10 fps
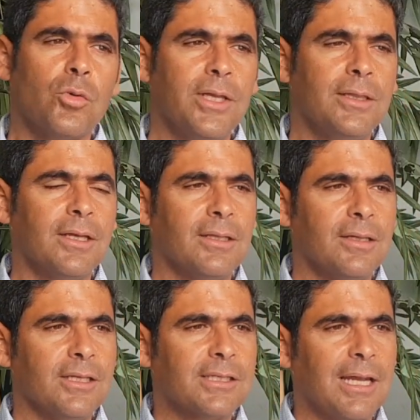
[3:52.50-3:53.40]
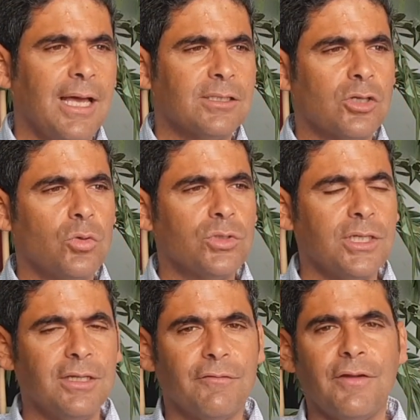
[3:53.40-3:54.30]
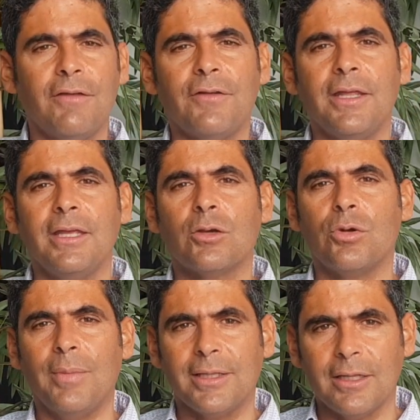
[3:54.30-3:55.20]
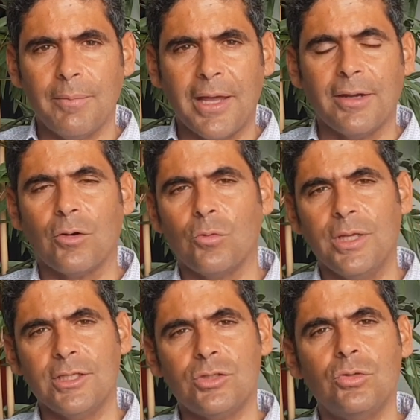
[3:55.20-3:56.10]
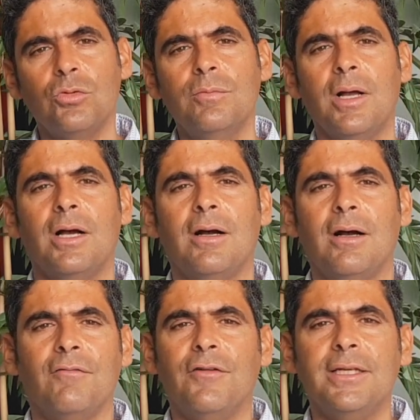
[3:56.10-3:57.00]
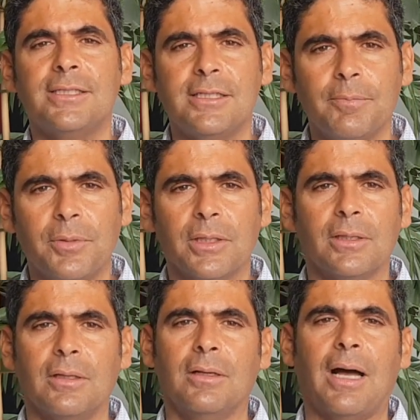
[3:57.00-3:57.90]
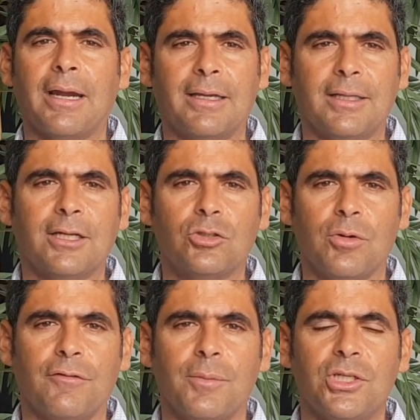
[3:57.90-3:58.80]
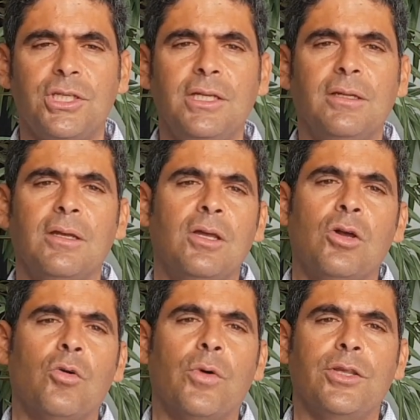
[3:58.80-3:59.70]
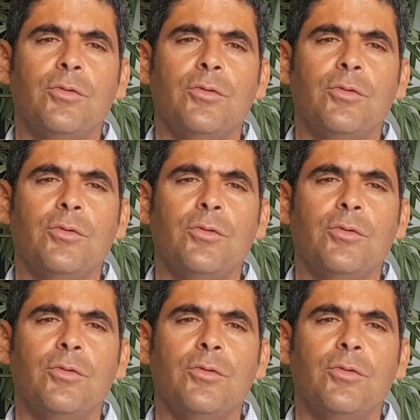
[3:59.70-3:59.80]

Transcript: this class goes in a very, very incremental manner. We assume a very simple architecture of a machine where you